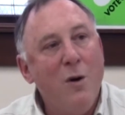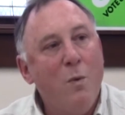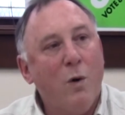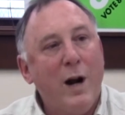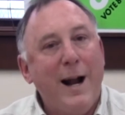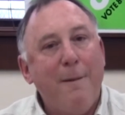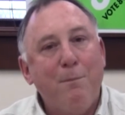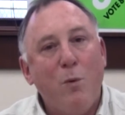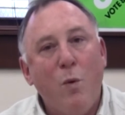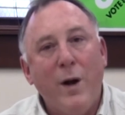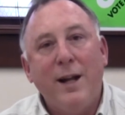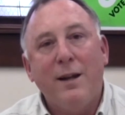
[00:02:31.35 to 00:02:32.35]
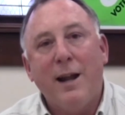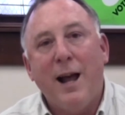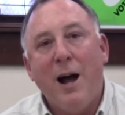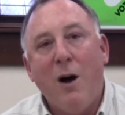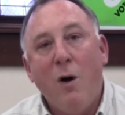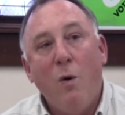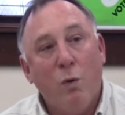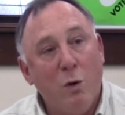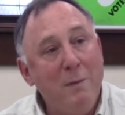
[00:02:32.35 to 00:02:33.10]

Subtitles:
We're at a point now, we're